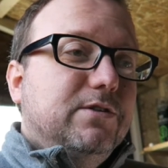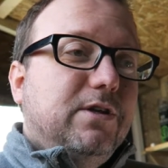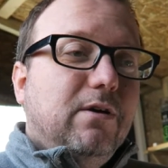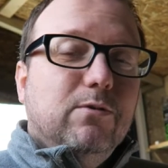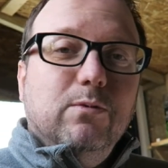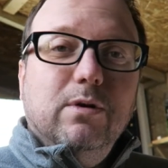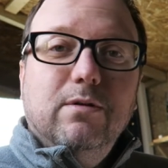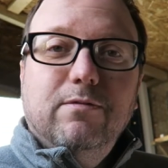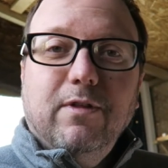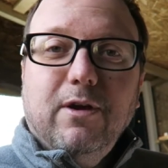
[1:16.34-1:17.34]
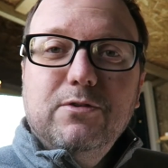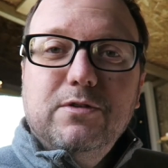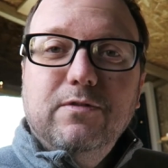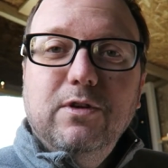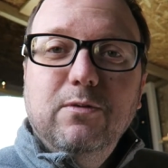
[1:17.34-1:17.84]
So for
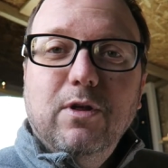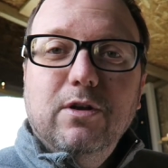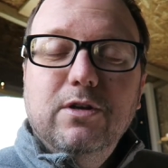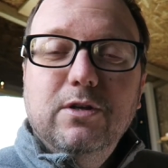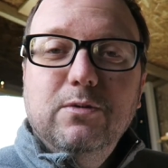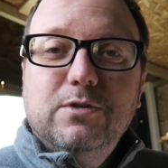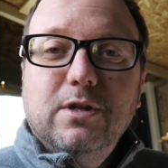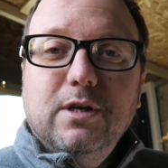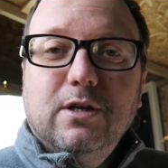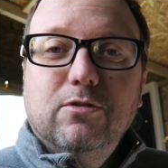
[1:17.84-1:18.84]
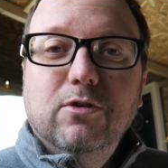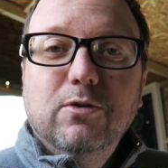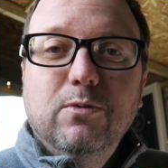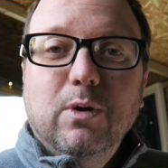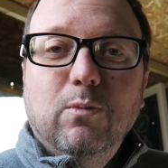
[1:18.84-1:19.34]
those of you that are new to the
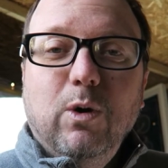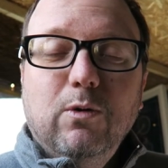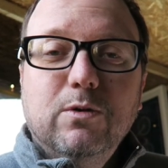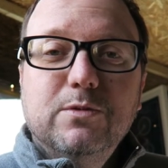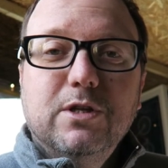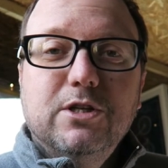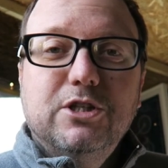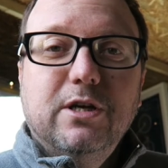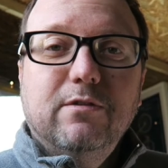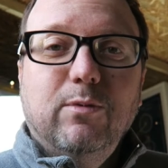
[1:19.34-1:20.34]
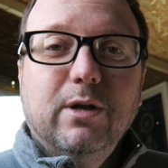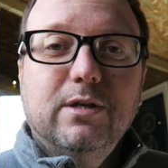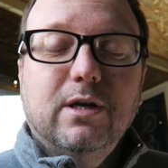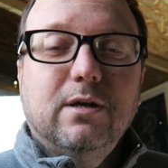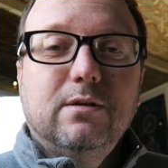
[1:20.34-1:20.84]
crew, welcome to the Shed of
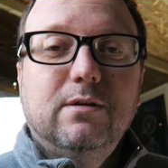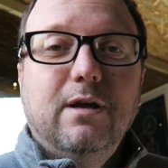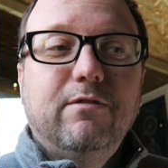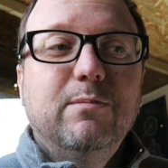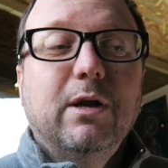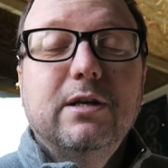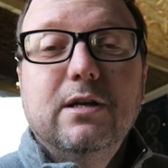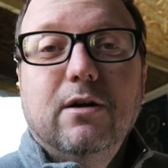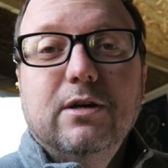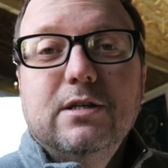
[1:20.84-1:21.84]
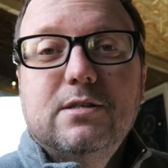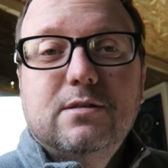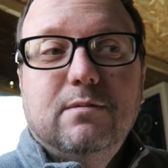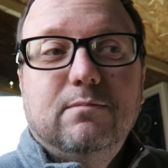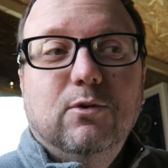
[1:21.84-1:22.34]
Wonder. Every Monday
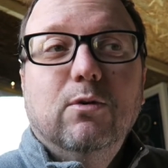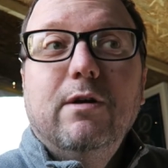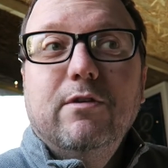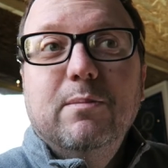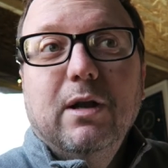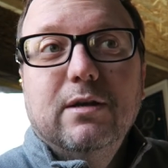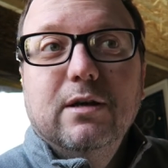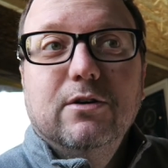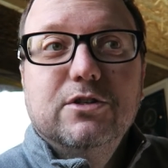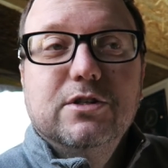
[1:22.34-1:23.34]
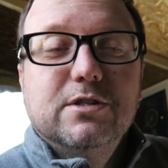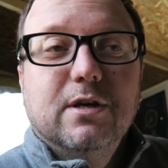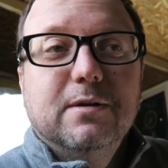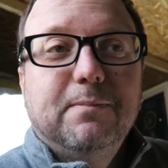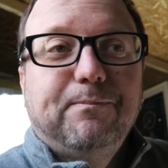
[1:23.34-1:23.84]
night, or every Monday I should
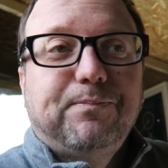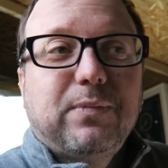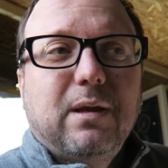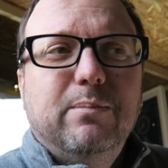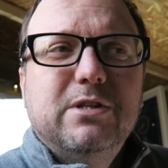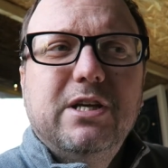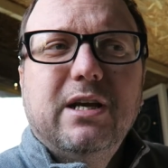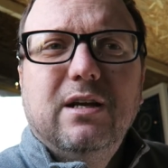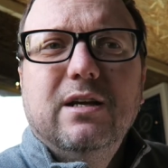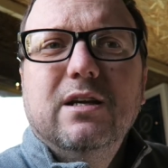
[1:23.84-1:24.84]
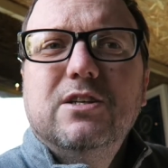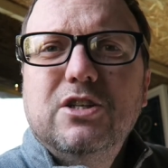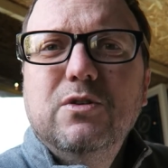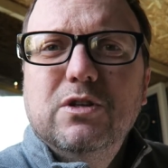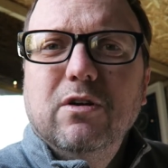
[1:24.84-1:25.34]
say, particularly
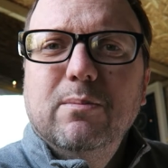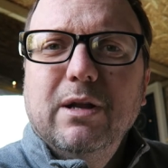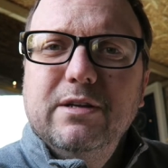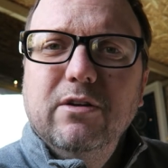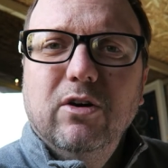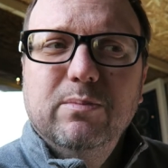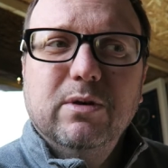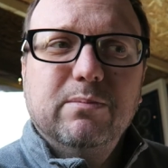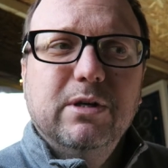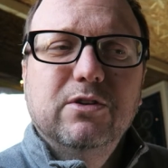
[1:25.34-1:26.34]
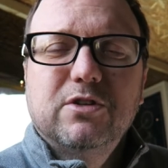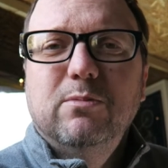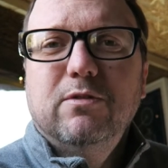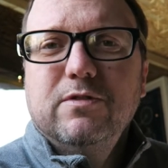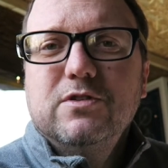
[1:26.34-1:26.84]
it's usually on a Monday night, but because
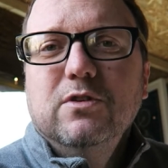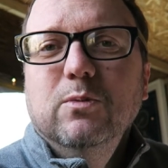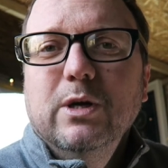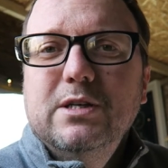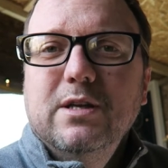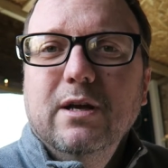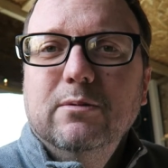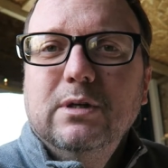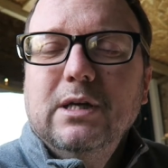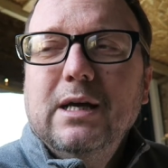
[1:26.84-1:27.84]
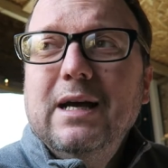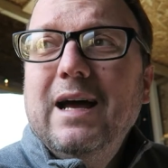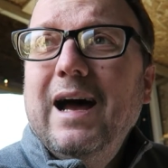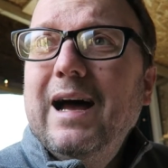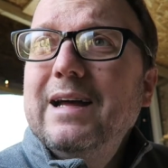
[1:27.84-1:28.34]
I'm off for 2 weeks now
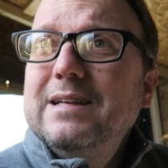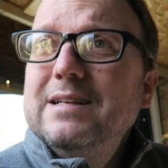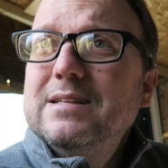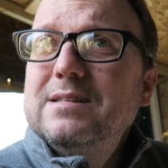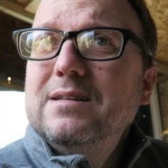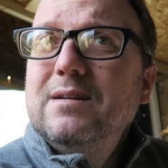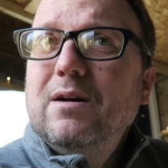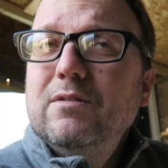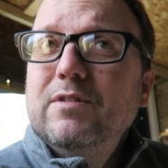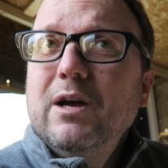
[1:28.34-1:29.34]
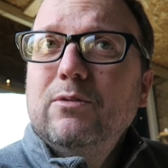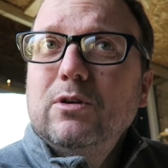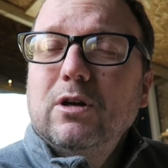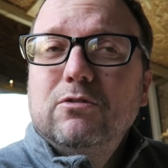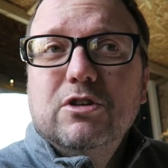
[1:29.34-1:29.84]
and I've now got
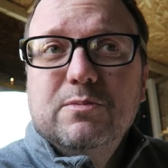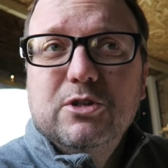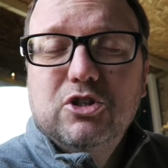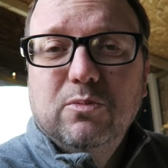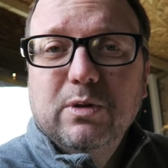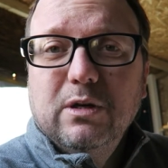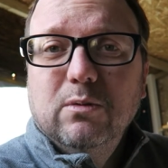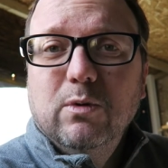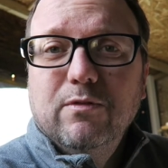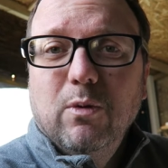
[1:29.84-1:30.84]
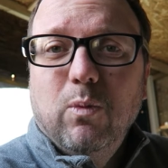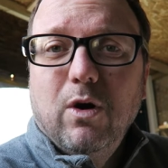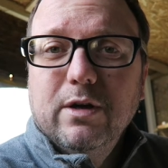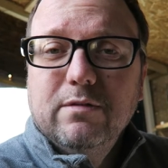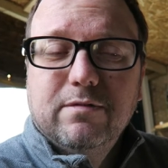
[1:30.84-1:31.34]
to go Christmas shopping with the
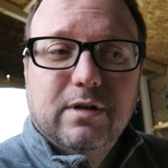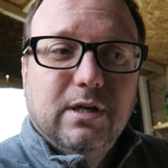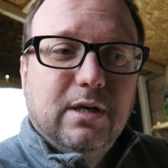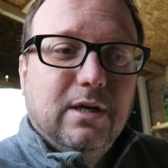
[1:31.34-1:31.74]
wife